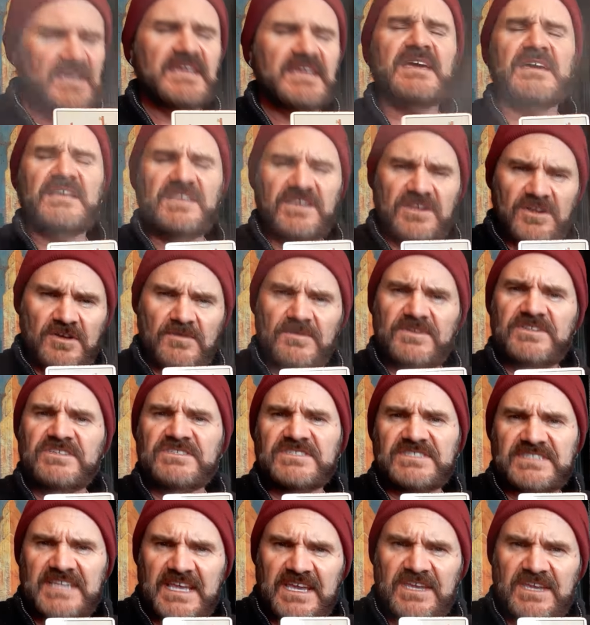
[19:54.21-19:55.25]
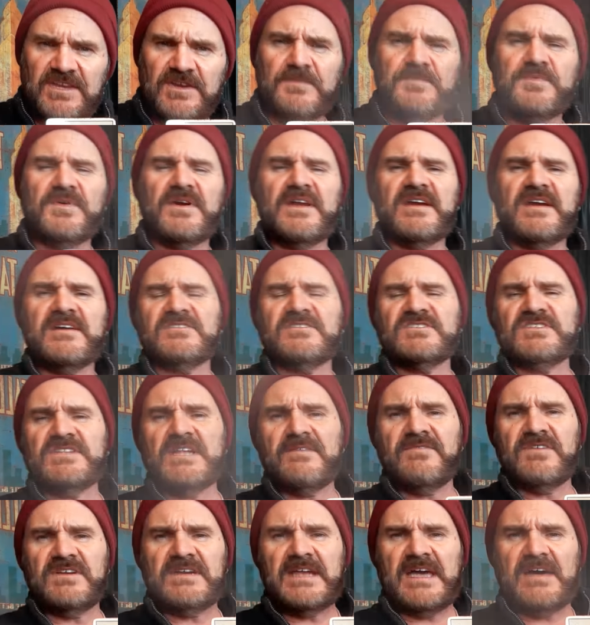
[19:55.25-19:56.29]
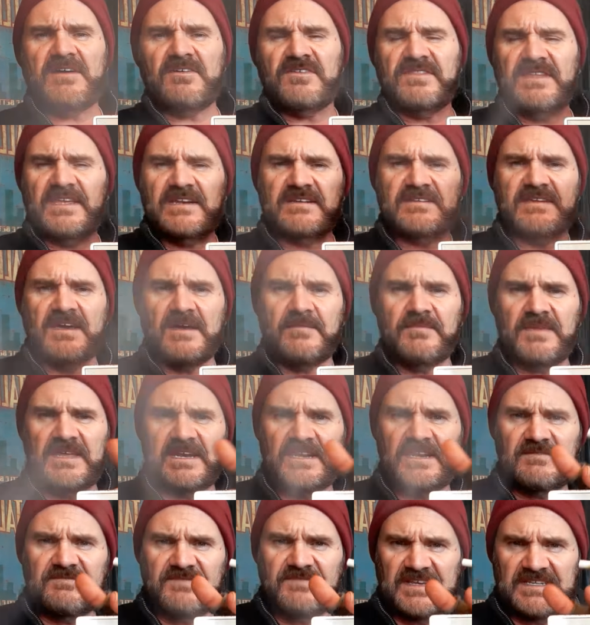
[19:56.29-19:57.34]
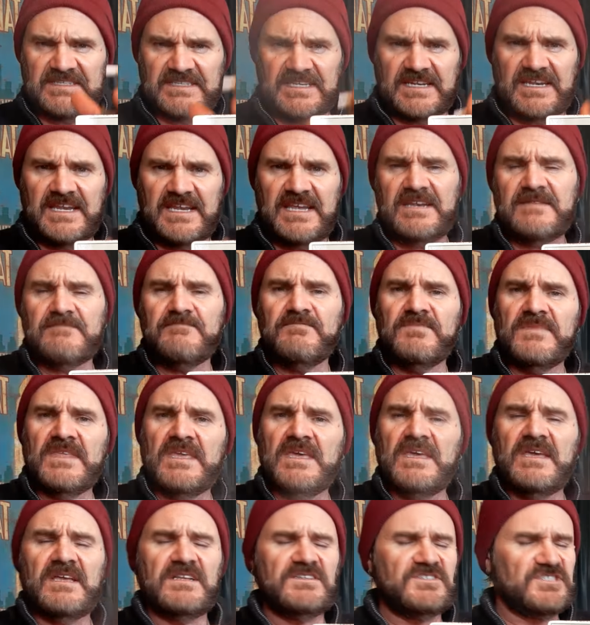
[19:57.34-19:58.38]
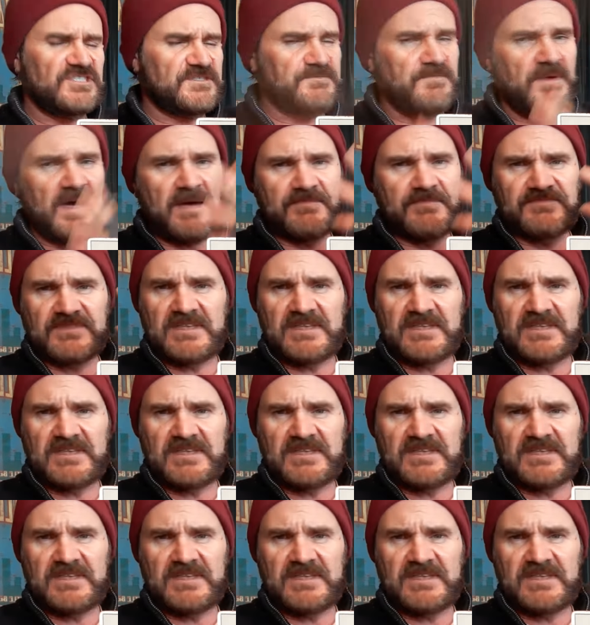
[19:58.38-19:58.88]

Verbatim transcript: Yeah, you know, when you say your prayers and every now and then come in and visit it, just pop